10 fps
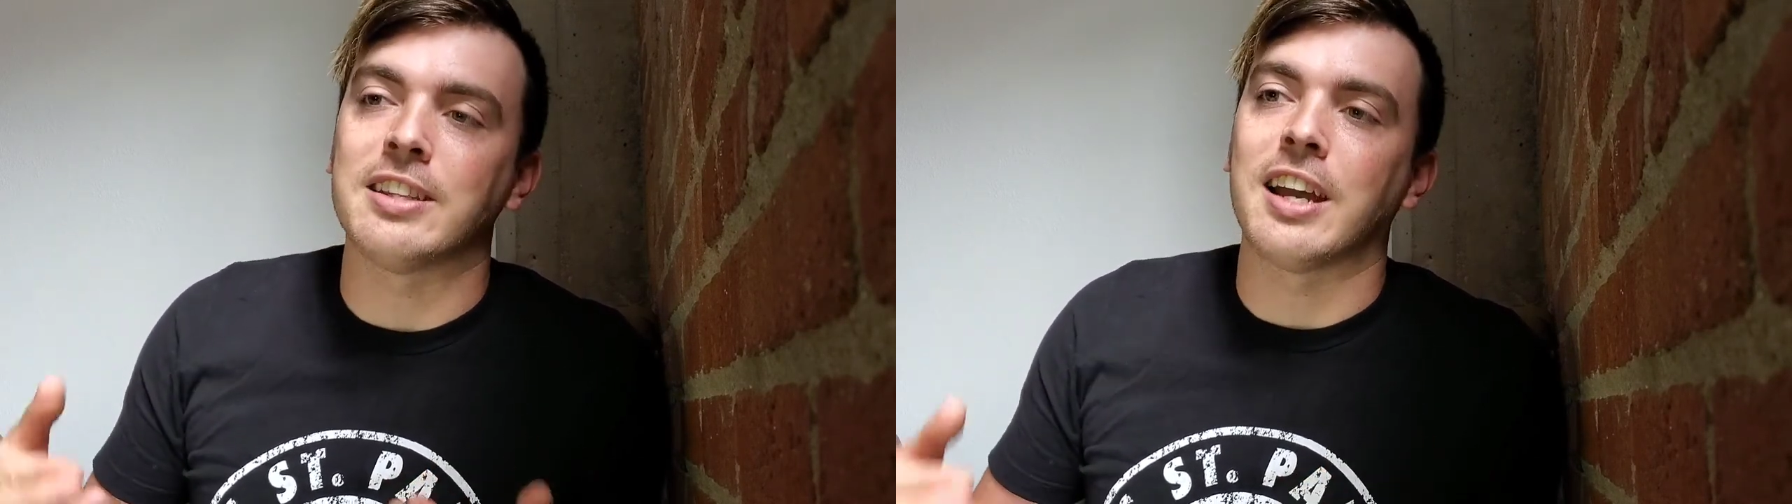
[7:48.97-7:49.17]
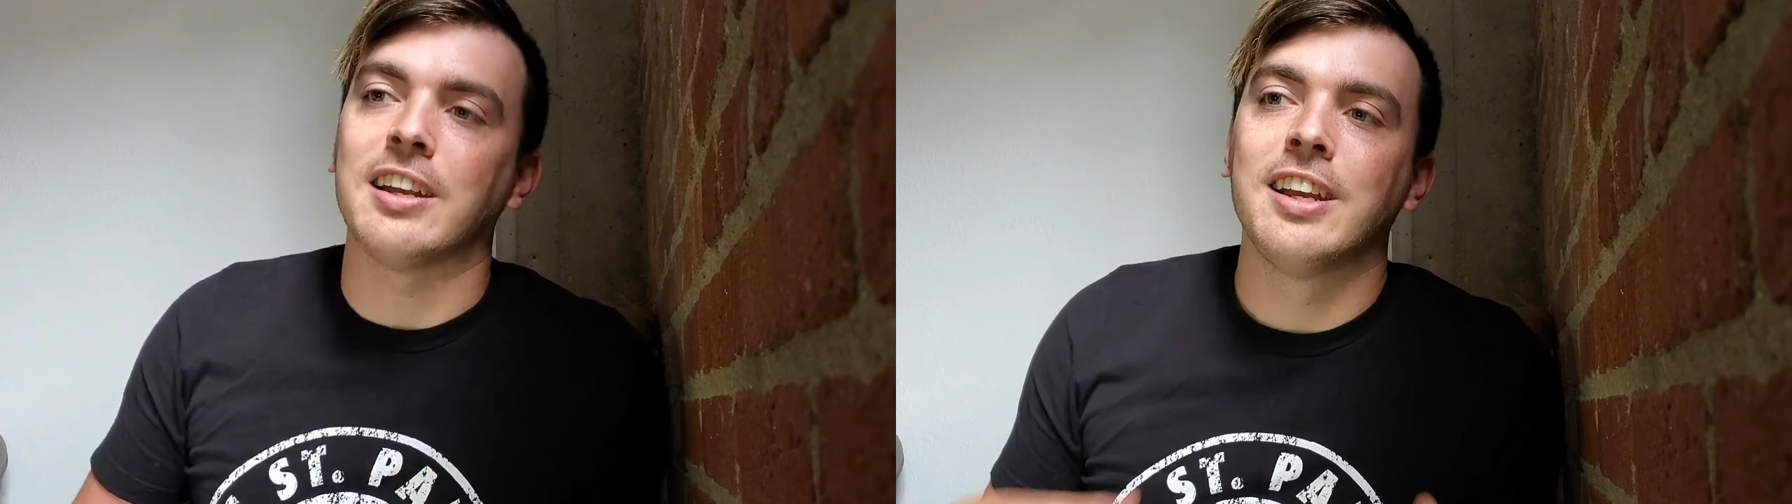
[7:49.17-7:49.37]

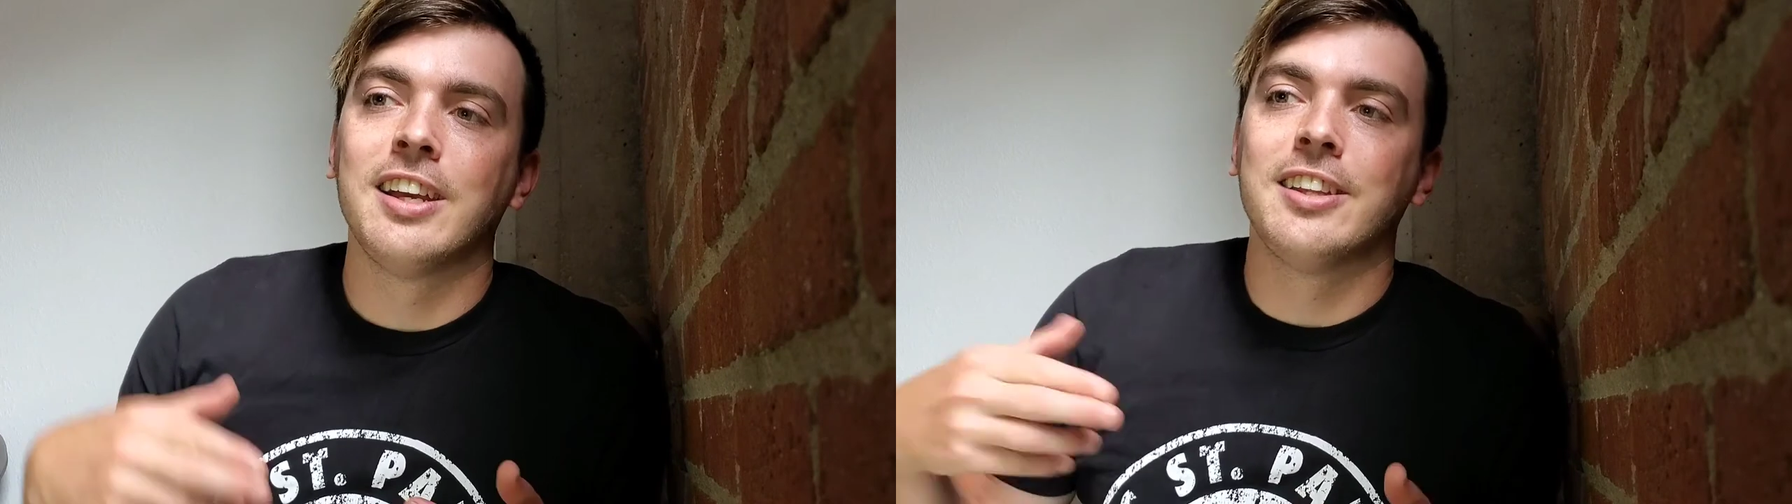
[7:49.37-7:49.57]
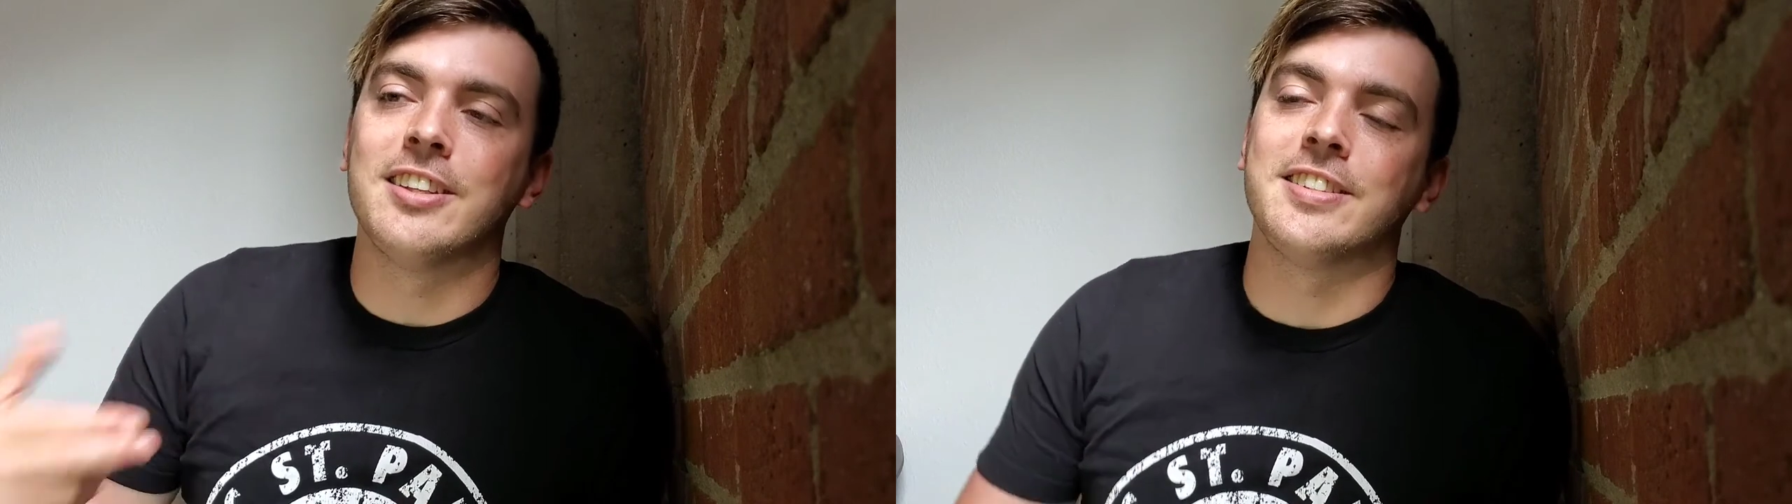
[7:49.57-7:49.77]
that
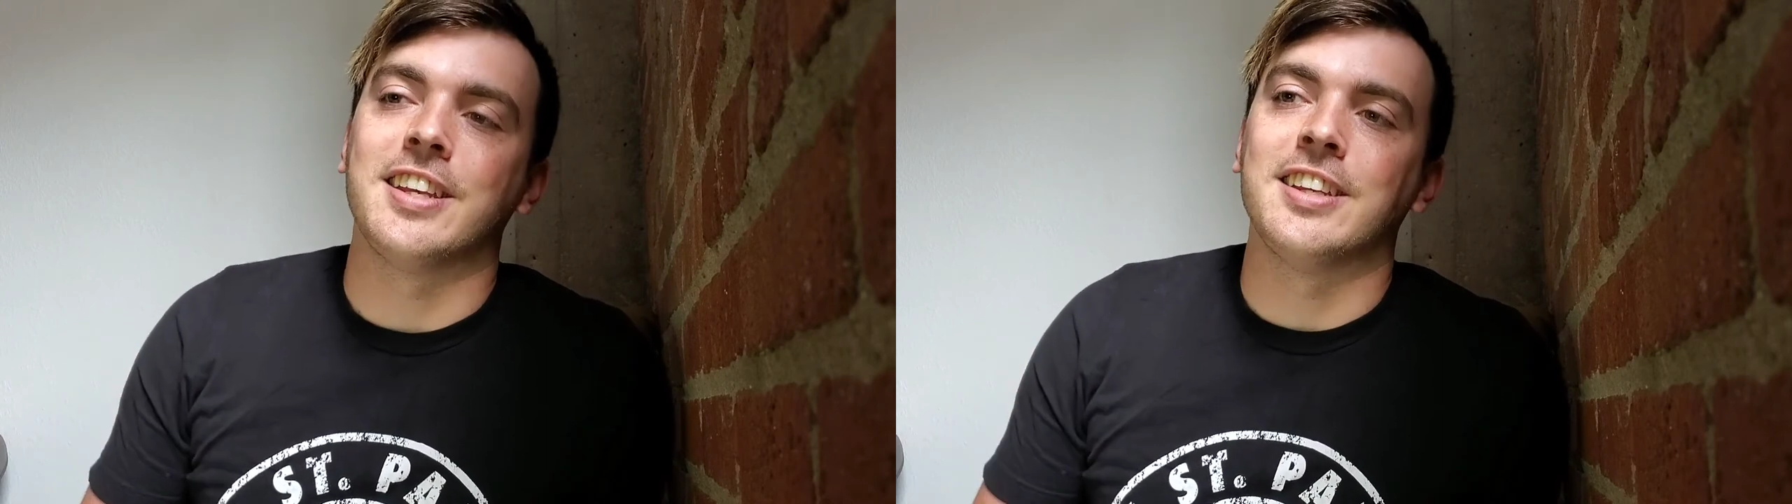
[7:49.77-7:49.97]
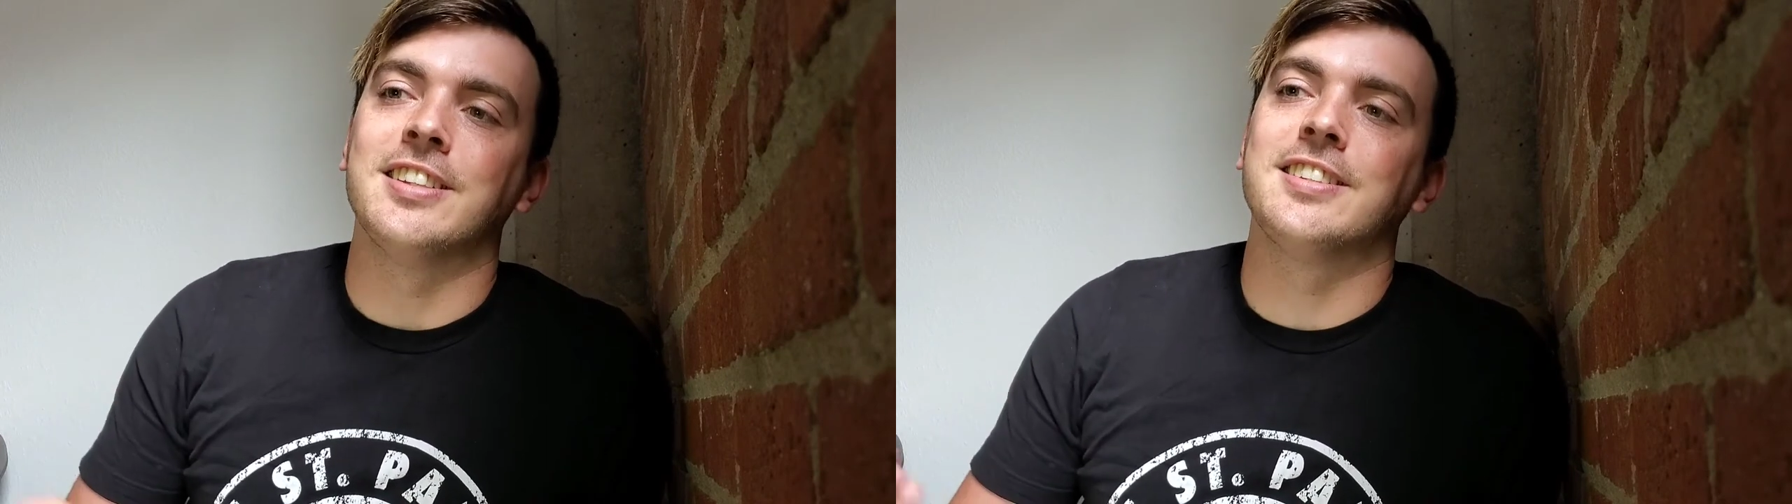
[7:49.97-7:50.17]
this
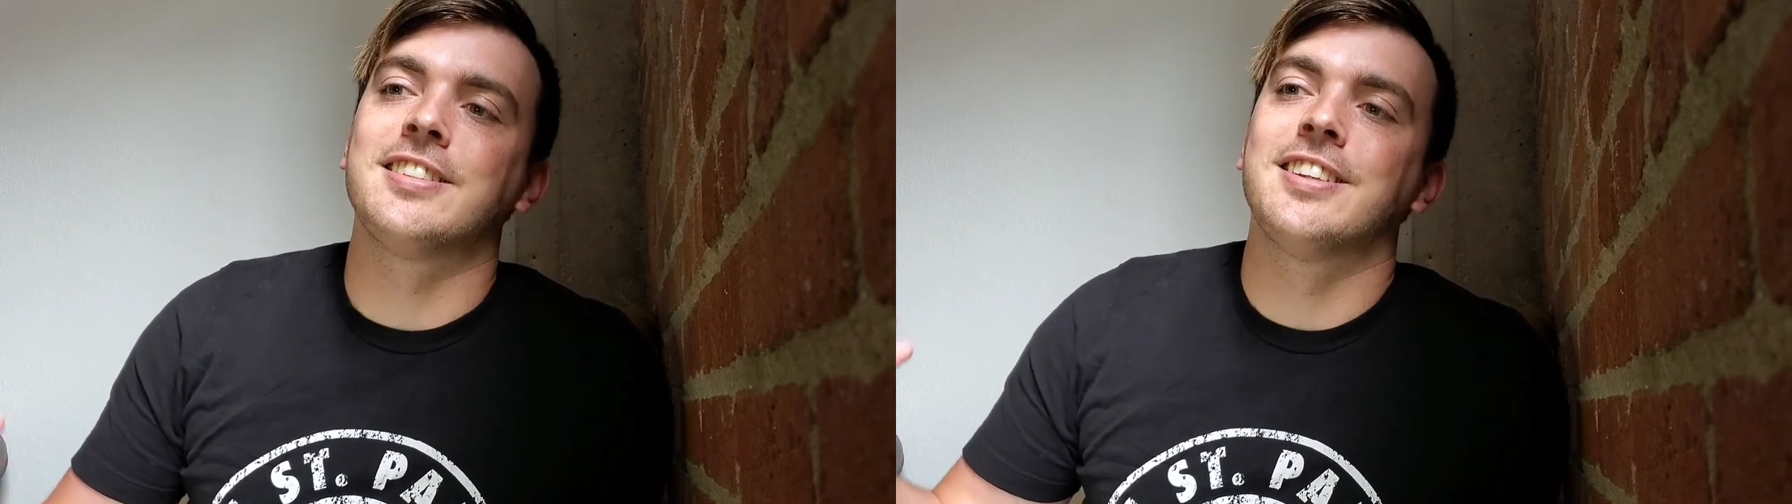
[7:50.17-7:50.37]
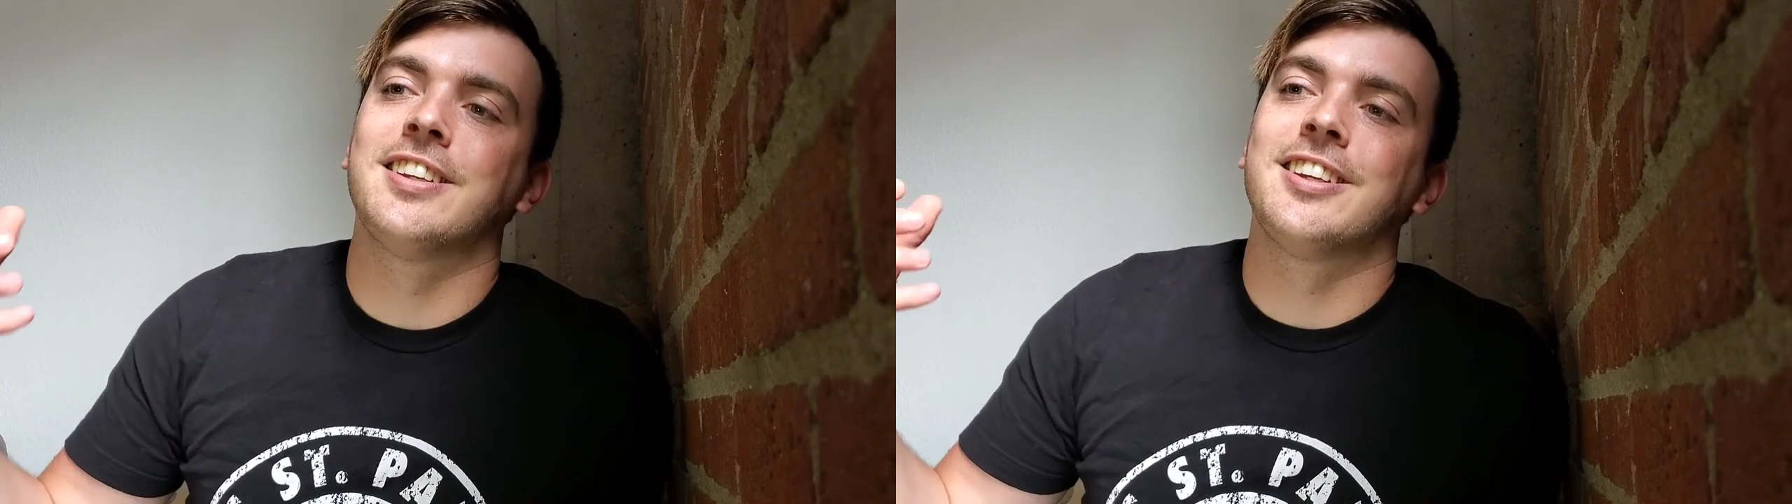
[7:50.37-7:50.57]
is